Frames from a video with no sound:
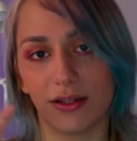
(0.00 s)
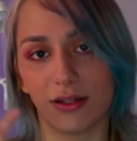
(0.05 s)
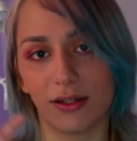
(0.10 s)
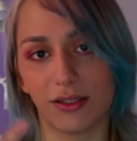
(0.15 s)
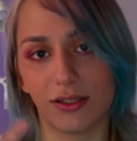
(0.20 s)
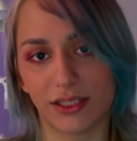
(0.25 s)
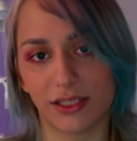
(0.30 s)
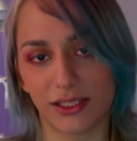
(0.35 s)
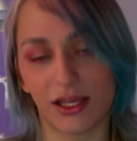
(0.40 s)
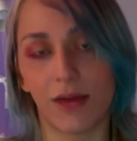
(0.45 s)

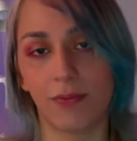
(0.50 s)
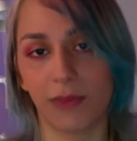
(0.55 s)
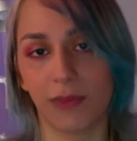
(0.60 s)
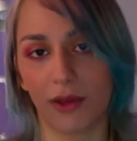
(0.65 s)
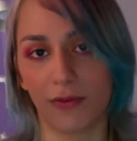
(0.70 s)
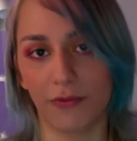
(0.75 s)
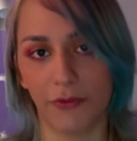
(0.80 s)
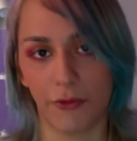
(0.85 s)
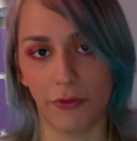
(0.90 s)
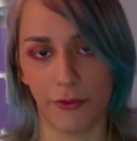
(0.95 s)
some
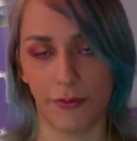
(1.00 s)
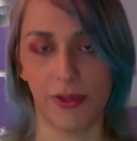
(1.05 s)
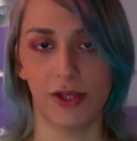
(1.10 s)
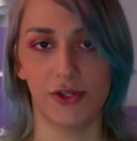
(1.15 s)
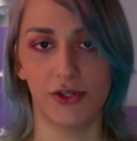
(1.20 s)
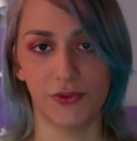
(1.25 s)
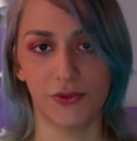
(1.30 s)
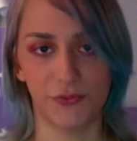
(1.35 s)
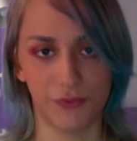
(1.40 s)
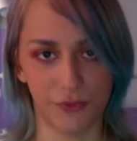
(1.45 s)

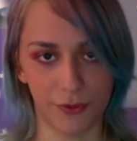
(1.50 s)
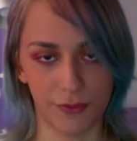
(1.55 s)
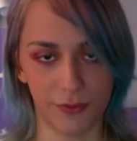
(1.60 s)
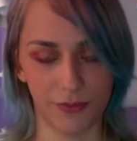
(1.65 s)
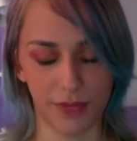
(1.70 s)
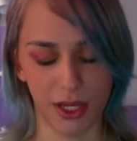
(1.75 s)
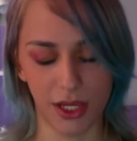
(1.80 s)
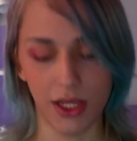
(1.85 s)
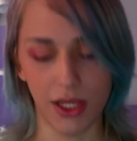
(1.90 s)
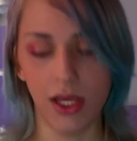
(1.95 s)
information from
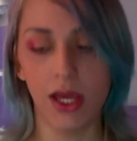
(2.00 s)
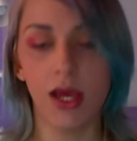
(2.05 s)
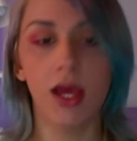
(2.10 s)
me.